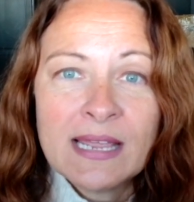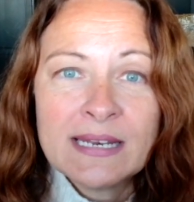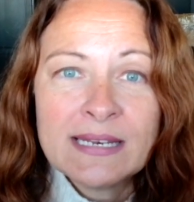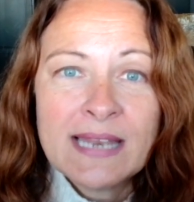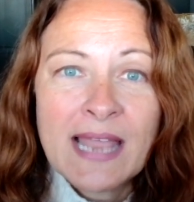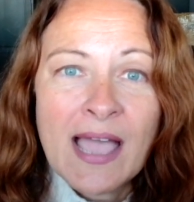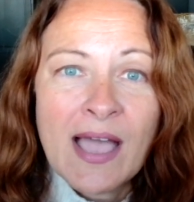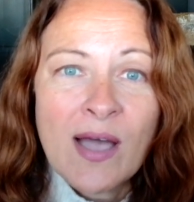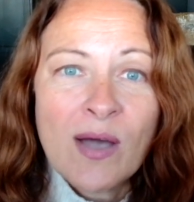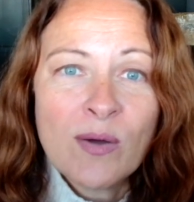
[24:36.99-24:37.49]

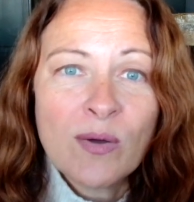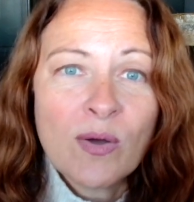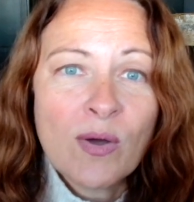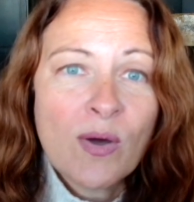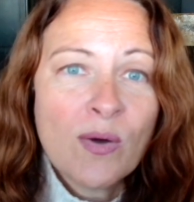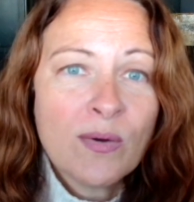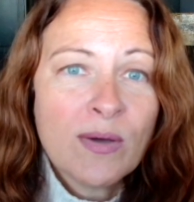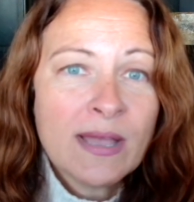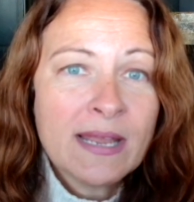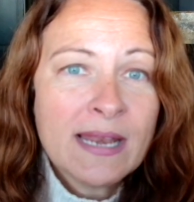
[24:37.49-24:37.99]
Now,
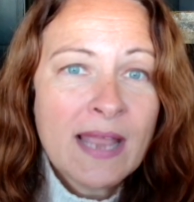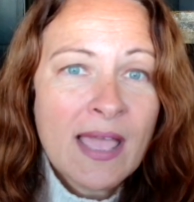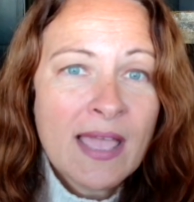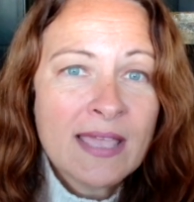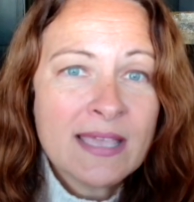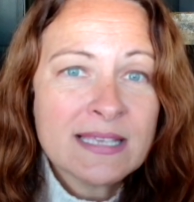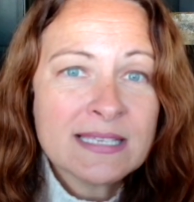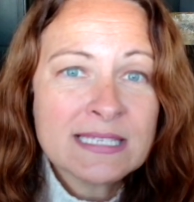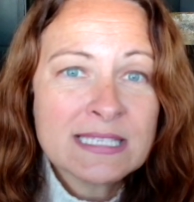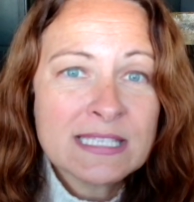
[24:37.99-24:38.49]

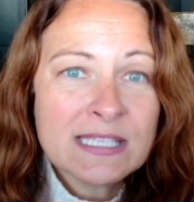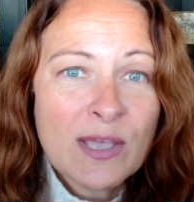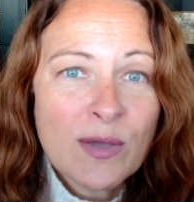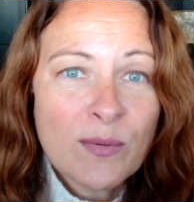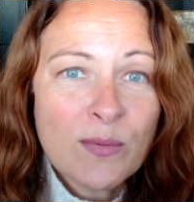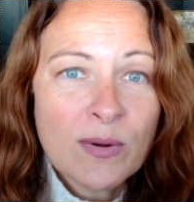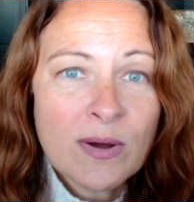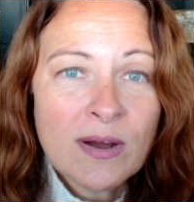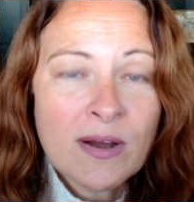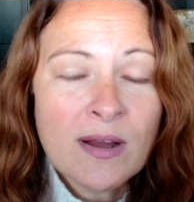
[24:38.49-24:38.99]
coconut is
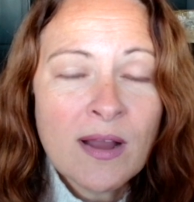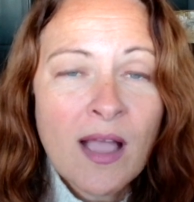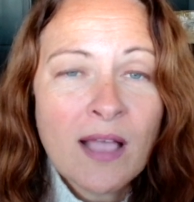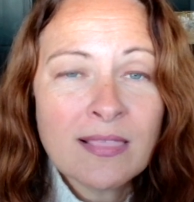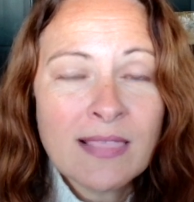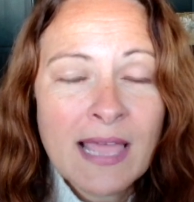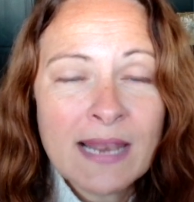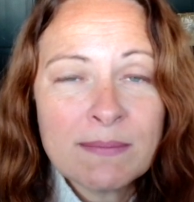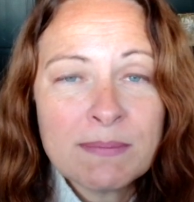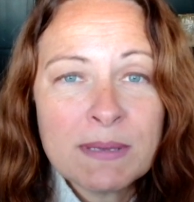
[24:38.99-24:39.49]
lower.
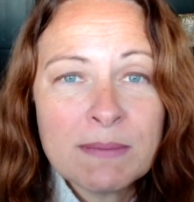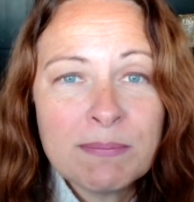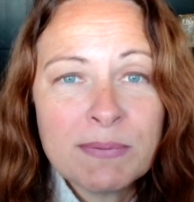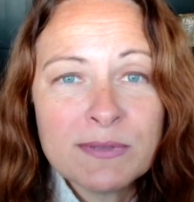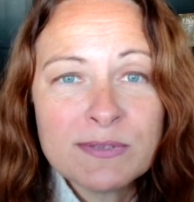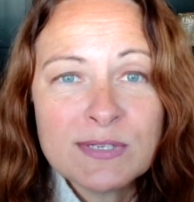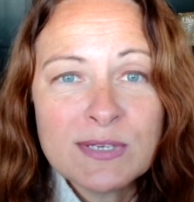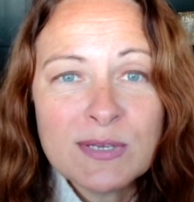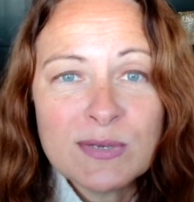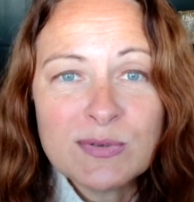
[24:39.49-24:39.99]
A lot of
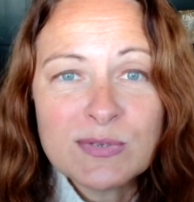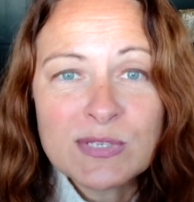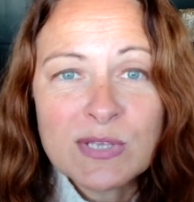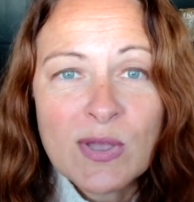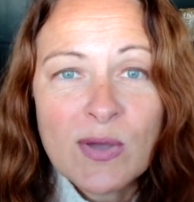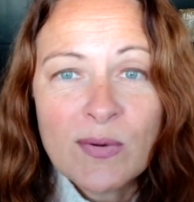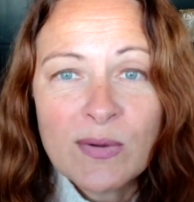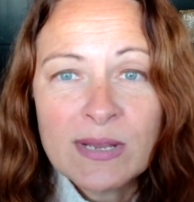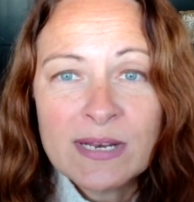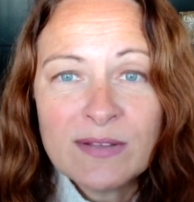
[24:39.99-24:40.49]
people do use
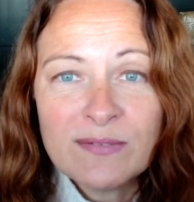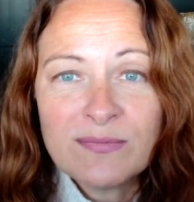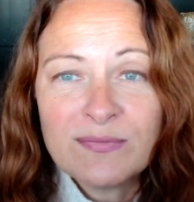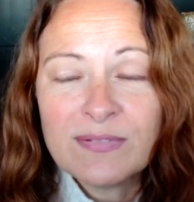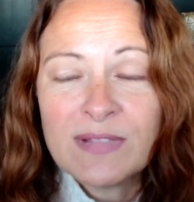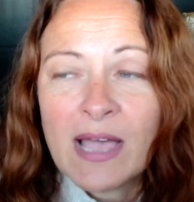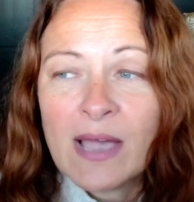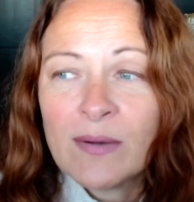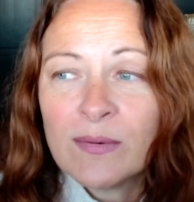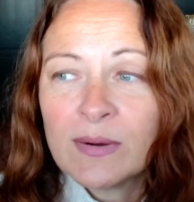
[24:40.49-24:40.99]
coconut
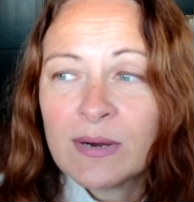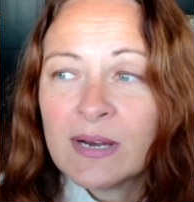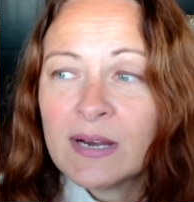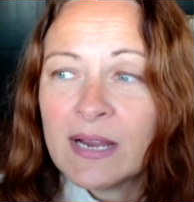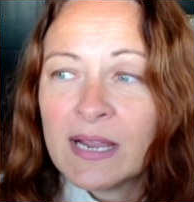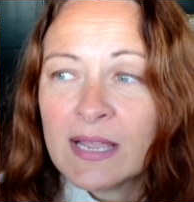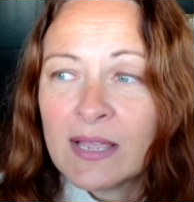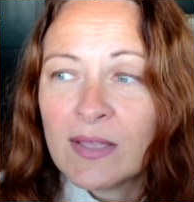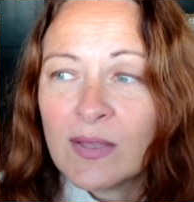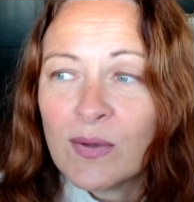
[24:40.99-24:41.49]

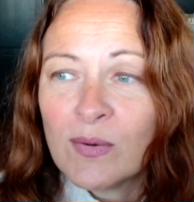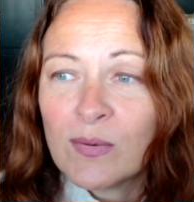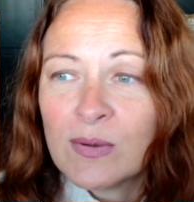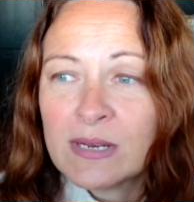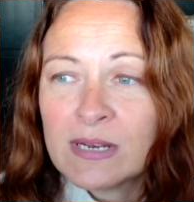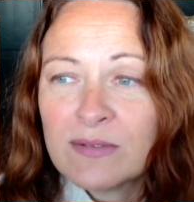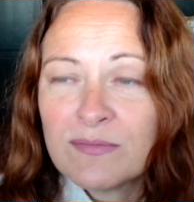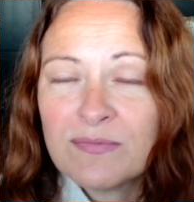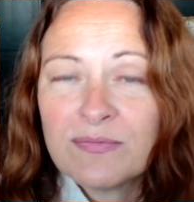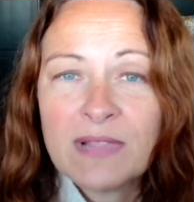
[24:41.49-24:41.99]
flour, and
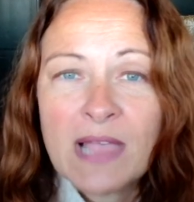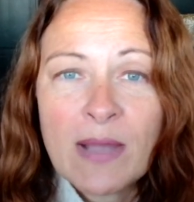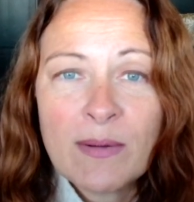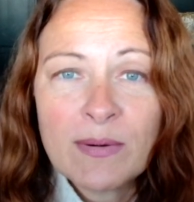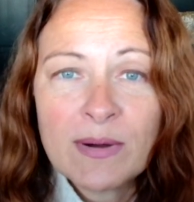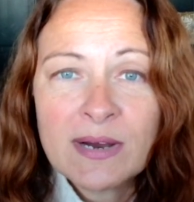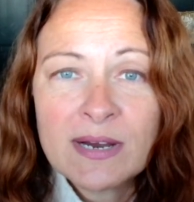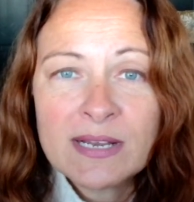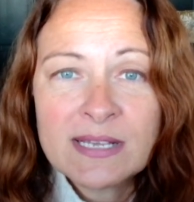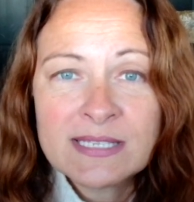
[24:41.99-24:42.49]
coconut
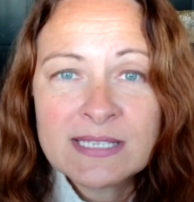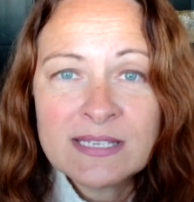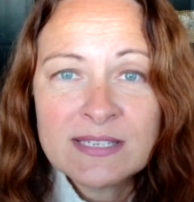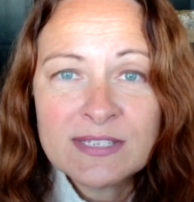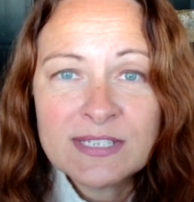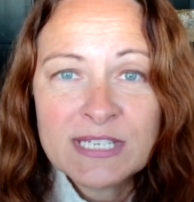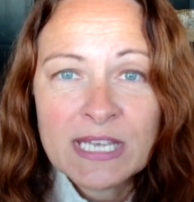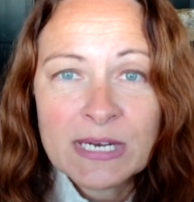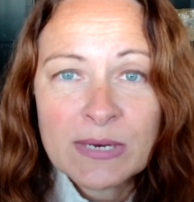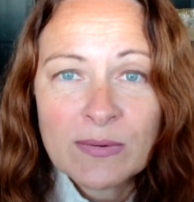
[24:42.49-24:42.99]
flour
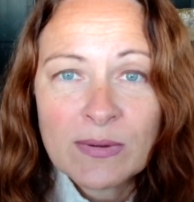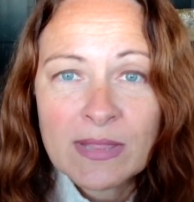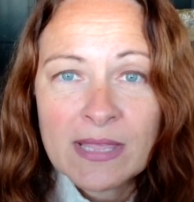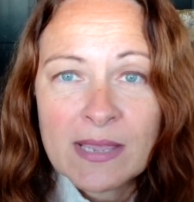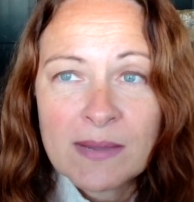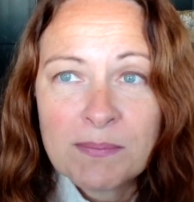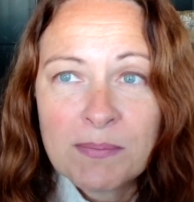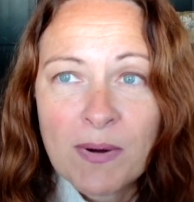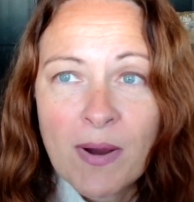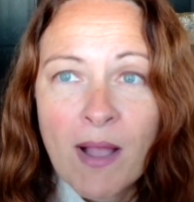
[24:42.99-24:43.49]
isn't
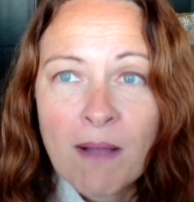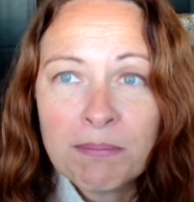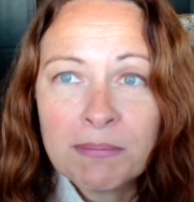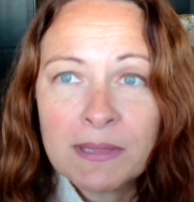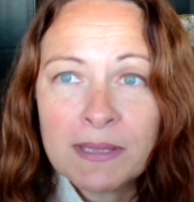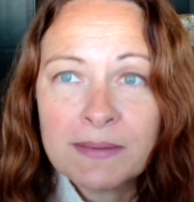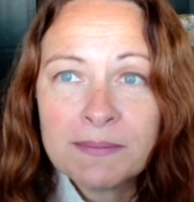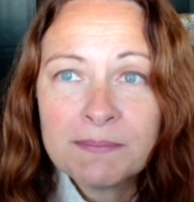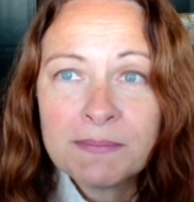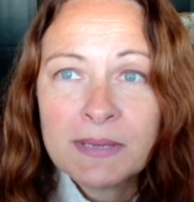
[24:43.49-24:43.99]
generally a
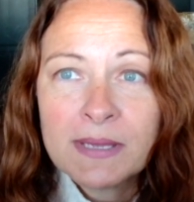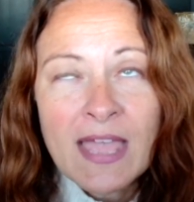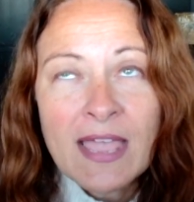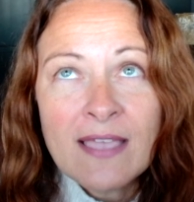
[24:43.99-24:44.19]
problem.